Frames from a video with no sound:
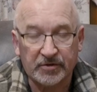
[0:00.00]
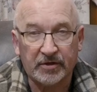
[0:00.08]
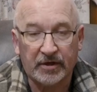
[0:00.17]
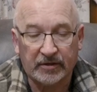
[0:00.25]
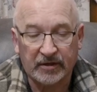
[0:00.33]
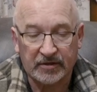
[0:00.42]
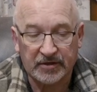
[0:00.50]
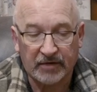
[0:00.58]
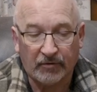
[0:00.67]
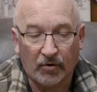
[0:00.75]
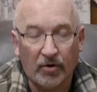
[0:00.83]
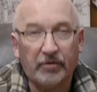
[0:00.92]
does
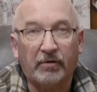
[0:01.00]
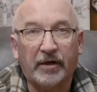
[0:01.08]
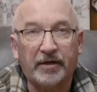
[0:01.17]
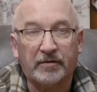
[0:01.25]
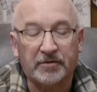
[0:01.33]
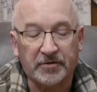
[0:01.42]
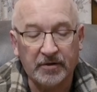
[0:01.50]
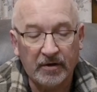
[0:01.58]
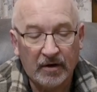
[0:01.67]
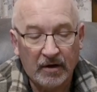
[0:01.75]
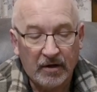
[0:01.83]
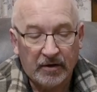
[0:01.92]
have a lot of
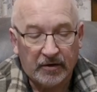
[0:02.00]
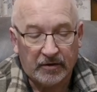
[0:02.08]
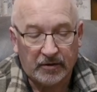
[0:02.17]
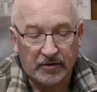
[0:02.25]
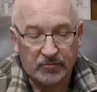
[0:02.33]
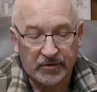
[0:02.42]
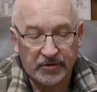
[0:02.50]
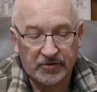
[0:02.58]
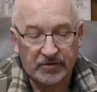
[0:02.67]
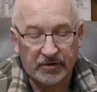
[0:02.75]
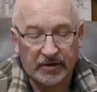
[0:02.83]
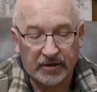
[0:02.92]
latency is when you
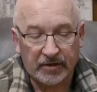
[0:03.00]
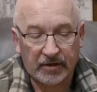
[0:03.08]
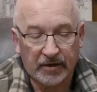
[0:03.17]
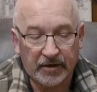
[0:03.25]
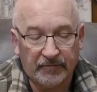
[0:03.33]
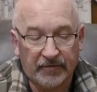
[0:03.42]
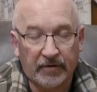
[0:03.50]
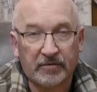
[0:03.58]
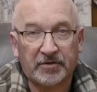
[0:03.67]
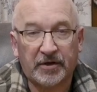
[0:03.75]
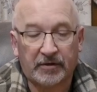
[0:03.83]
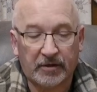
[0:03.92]
stick a headphone
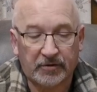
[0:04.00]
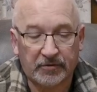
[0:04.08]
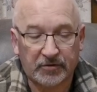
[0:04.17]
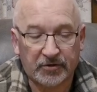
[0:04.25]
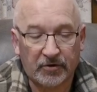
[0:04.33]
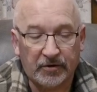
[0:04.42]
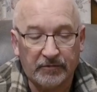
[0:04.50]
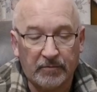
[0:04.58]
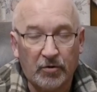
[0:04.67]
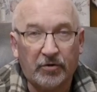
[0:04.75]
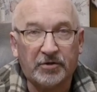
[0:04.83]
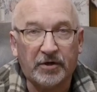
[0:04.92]
set into the side of the
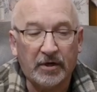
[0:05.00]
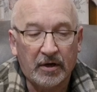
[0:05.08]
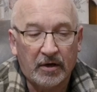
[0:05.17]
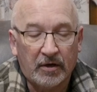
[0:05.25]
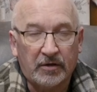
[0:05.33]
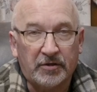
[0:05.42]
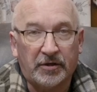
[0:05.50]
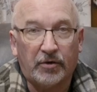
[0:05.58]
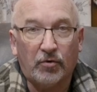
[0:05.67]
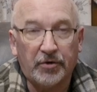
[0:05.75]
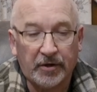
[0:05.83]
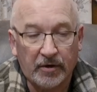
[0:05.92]
monitor to get
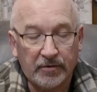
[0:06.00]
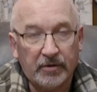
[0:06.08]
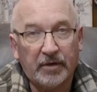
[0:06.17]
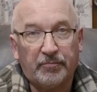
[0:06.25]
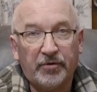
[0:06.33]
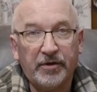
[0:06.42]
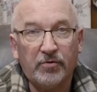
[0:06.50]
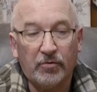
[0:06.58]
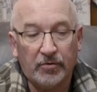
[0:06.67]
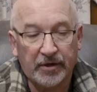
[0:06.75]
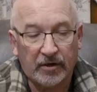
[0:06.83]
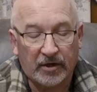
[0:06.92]
audio, you get pretty good
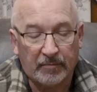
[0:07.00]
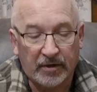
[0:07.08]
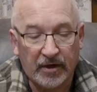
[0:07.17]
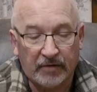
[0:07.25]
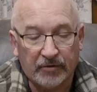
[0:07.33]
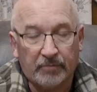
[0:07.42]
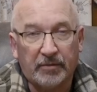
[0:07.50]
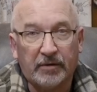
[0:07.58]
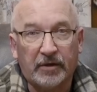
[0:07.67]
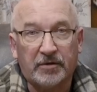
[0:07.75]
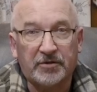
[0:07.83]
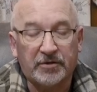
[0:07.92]
audio coming out of it,
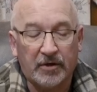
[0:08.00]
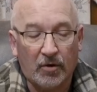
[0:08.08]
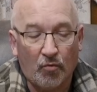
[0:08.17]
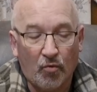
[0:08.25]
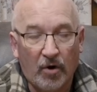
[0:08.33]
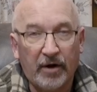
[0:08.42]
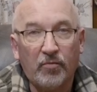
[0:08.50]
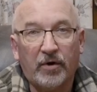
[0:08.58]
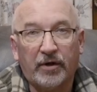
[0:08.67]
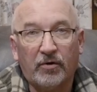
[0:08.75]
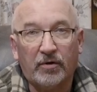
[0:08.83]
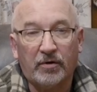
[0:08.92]
but it's way
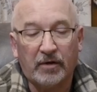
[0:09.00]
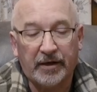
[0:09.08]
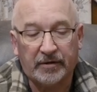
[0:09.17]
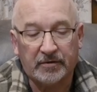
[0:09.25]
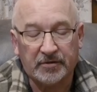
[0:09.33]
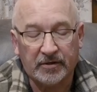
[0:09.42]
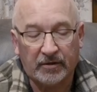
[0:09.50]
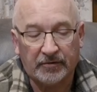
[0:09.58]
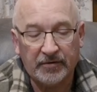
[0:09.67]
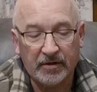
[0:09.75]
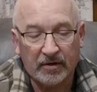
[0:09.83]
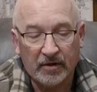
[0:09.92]
longer latency. And I
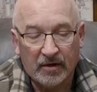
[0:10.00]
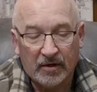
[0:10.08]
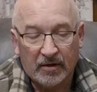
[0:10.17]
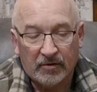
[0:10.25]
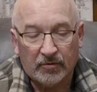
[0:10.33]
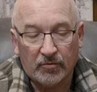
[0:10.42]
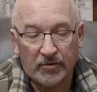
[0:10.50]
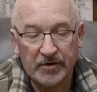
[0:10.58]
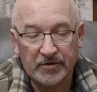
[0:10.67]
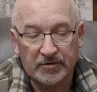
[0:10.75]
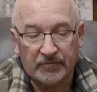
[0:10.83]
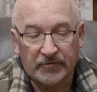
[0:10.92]
think the
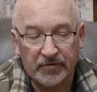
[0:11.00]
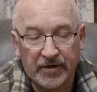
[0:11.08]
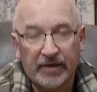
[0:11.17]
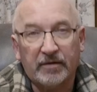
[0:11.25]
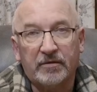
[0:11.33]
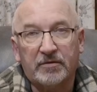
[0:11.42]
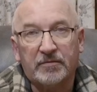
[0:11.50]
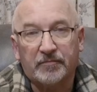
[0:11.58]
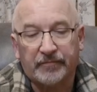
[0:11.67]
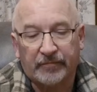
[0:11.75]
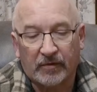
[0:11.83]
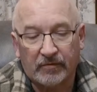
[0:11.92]
reason for that is
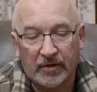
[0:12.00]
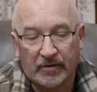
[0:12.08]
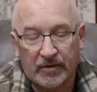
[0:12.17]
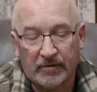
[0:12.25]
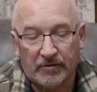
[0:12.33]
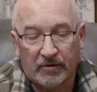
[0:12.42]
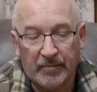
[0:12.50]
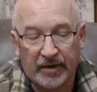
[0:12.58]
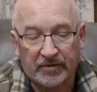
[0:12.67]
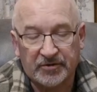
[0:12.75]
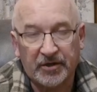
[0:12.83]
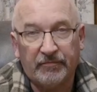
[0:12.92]
that there are
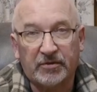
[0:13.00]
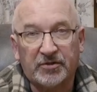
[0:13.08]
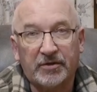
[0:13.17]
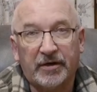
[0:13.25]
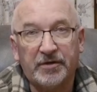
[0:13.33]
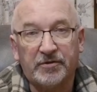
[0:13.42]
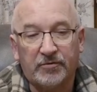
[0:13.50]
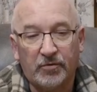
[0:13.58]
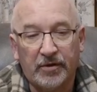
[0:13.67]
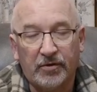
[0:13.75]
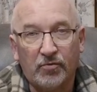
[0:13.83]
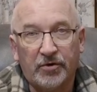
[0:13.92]
about 7 stages
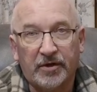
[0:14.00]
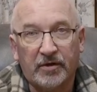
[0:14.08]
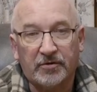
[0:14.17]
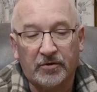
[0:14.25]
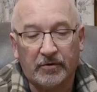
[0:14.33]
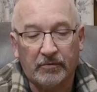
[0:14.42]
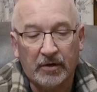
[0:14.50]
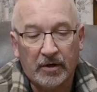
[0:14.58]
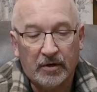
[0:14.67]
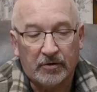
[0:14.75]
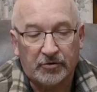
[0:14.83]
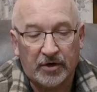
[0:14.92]
where the audio's got to
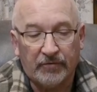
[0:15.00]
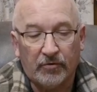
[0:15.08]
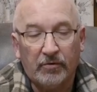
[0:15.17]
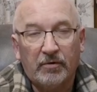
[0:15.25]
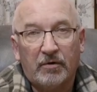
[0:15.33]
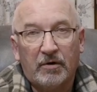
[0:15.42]
travel